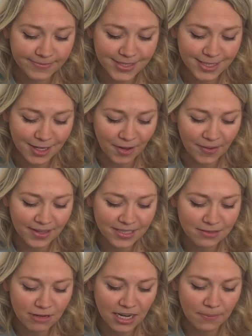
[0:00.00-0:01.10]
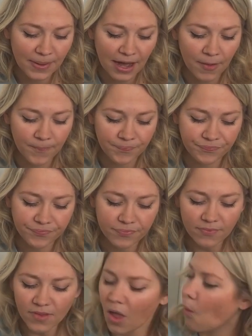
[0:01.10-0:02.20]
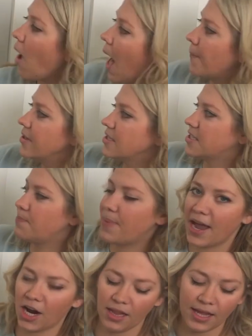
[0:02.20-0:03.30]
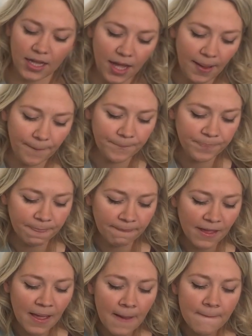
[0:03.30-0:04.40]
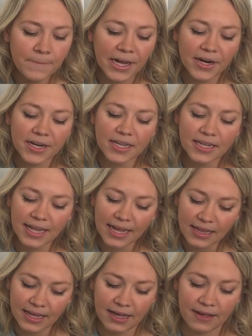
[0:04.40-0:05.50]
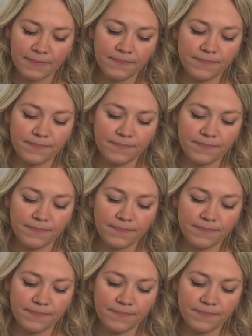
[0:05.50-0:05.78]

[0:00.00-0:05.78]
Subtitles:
So let's read about what happens to Parallella. Parallella,